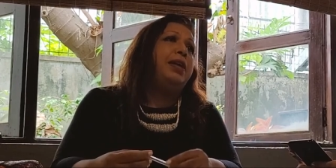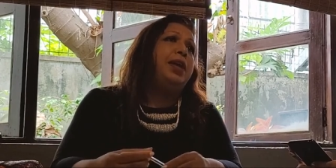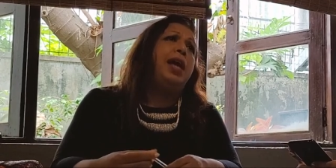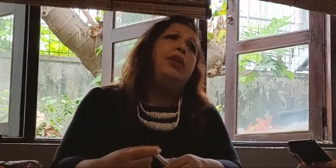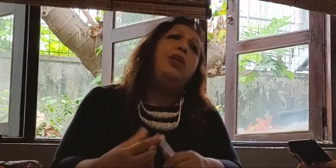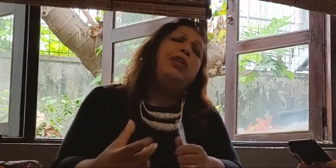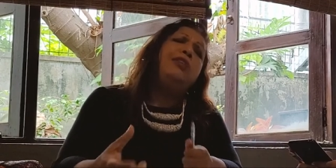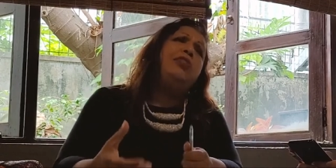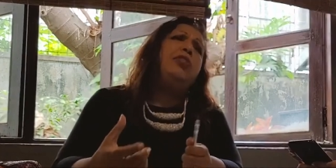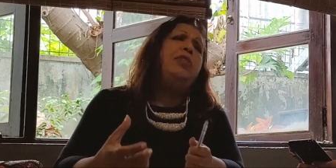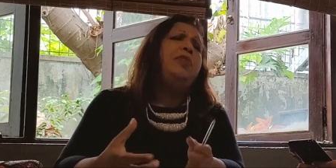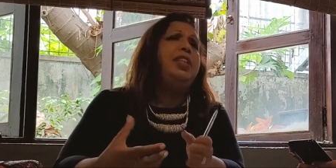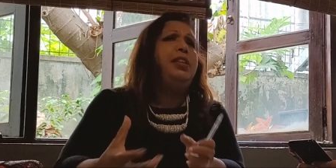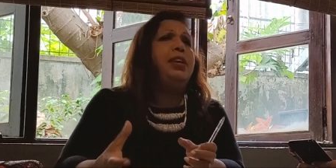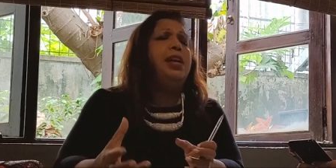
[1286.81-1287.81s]
And also
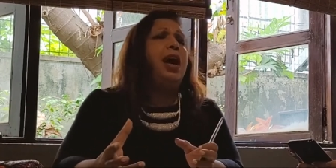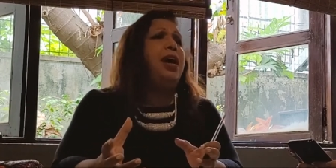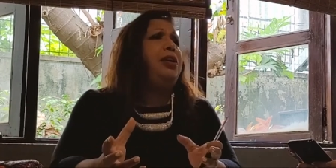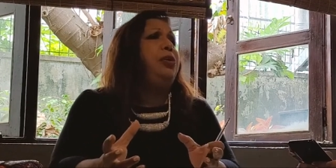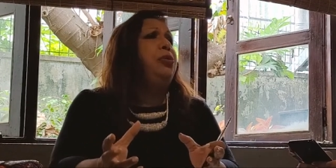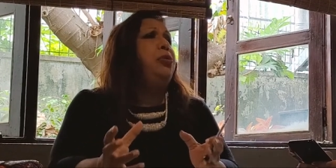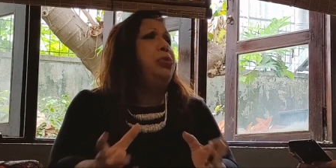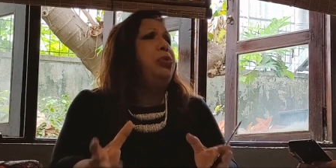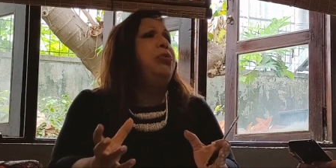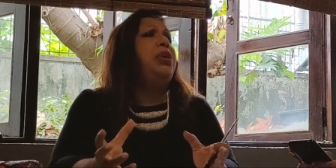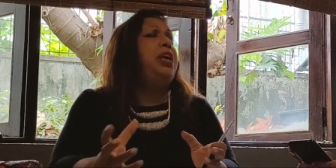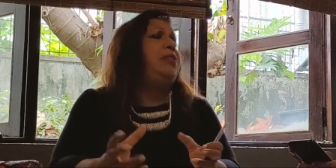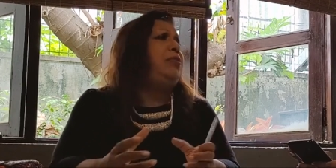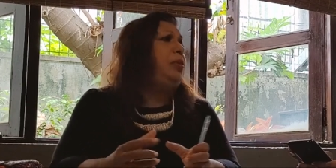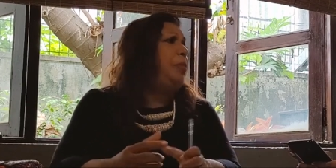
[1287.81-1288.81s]
with regard to rural
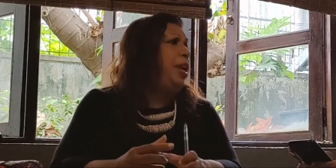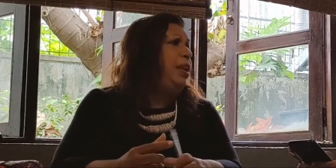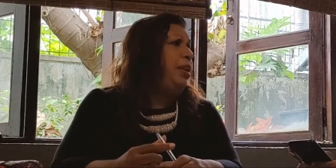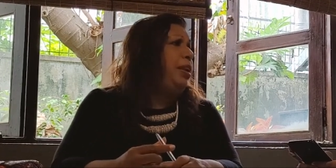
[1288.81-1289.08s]
women,